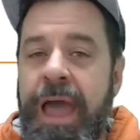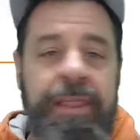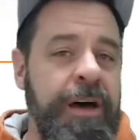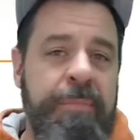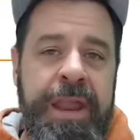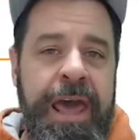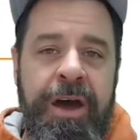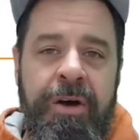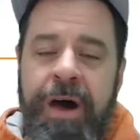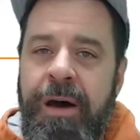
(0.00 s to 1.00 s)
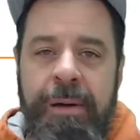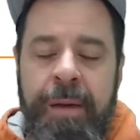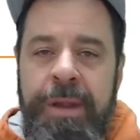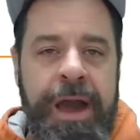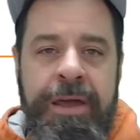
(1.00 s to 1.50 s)
love Banano.
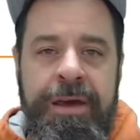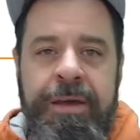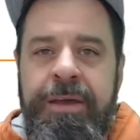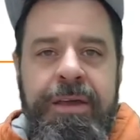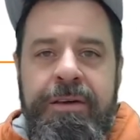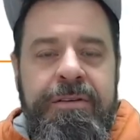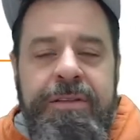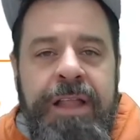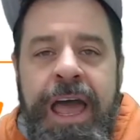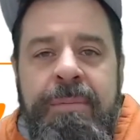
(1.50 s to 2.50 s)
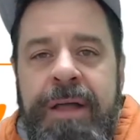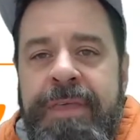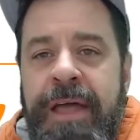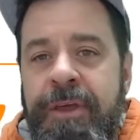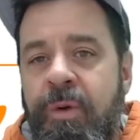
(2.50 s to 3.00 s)
I'm not going to lie about
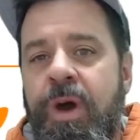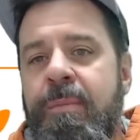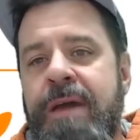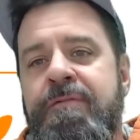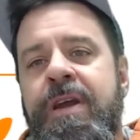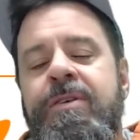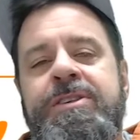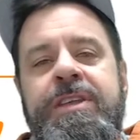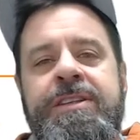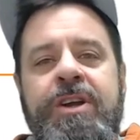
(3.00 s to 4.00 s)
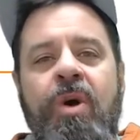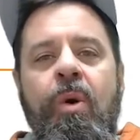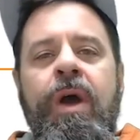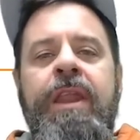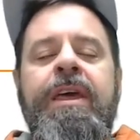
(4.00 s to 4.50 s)
that. They're one of my favorites. It's a
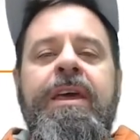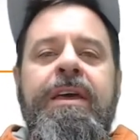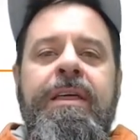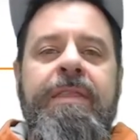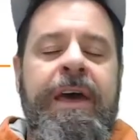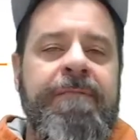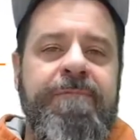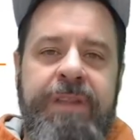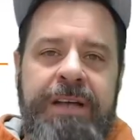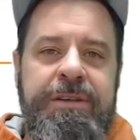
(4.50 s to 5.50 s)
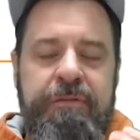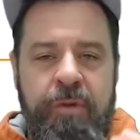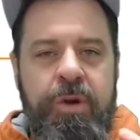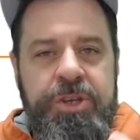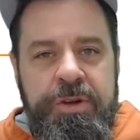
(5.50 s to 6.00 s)
coin that doesn't
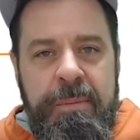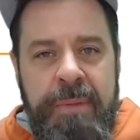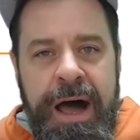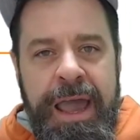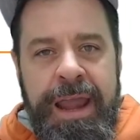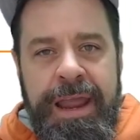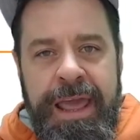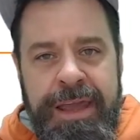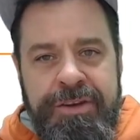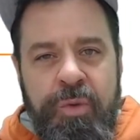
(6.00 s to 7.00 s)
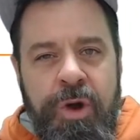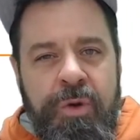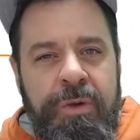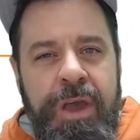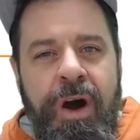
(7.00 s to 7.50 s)
force you to mine and to work
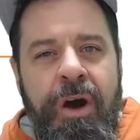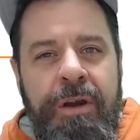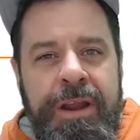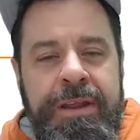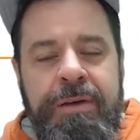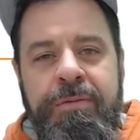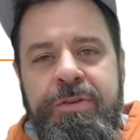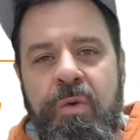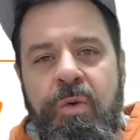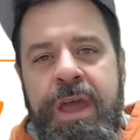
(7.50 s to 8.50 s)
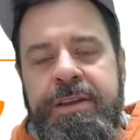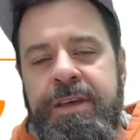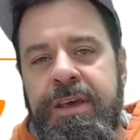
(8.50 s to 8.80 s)
really hard and to rent